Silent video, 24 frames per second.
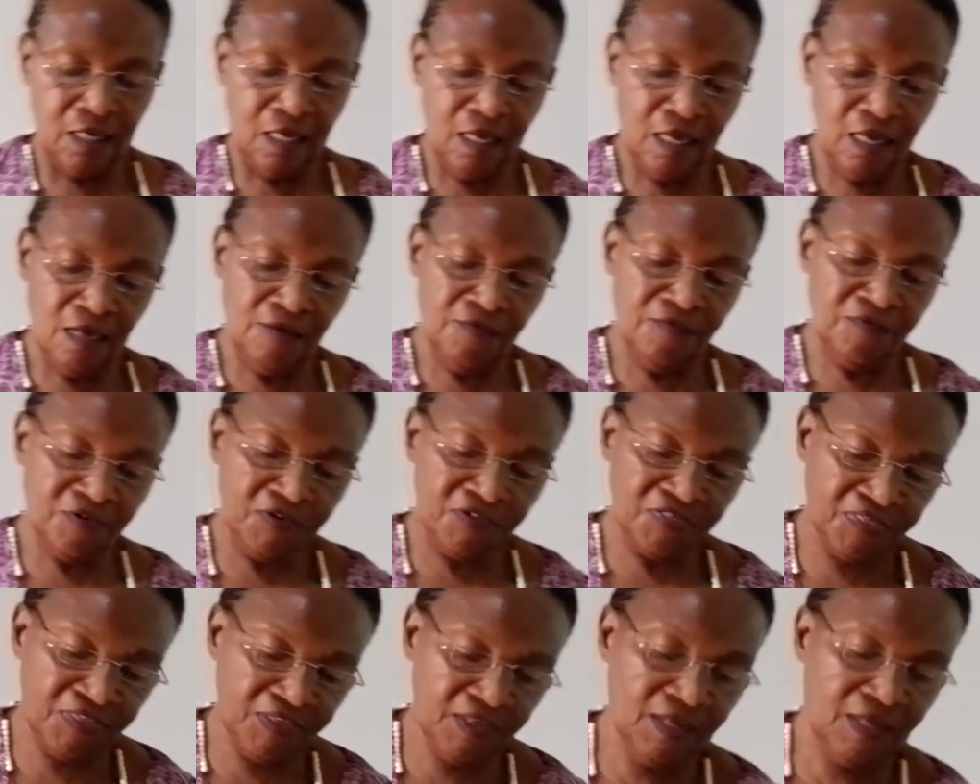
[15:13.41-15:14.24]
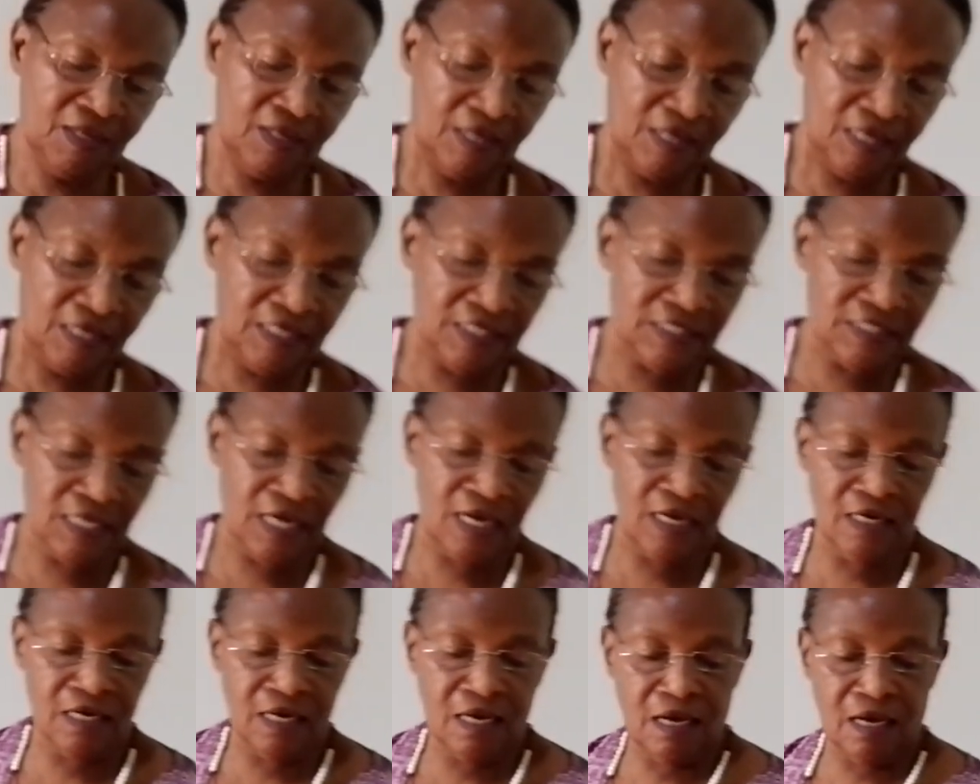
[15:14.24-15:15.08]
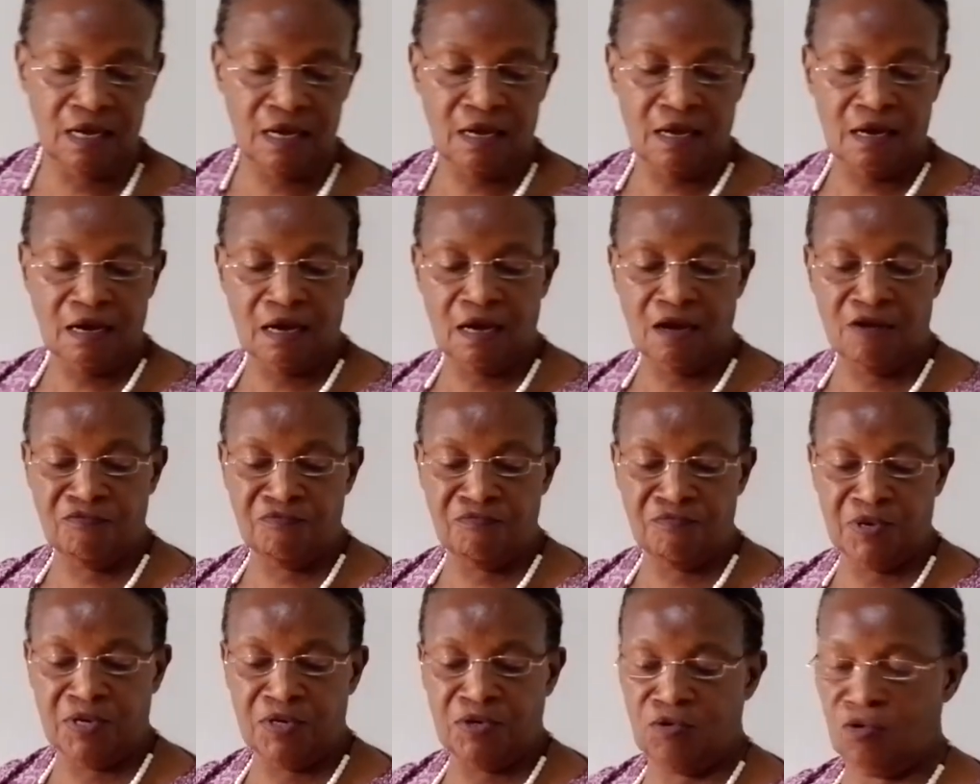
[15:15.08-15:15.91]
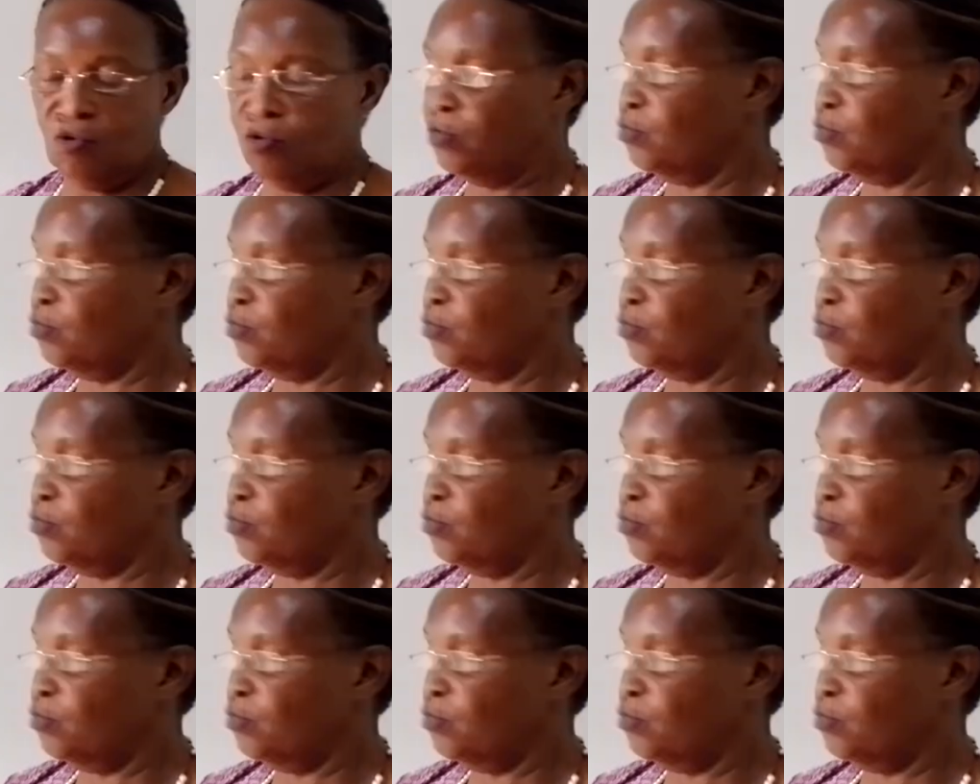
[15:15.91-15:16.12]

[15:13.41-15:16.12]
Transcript: everything is under government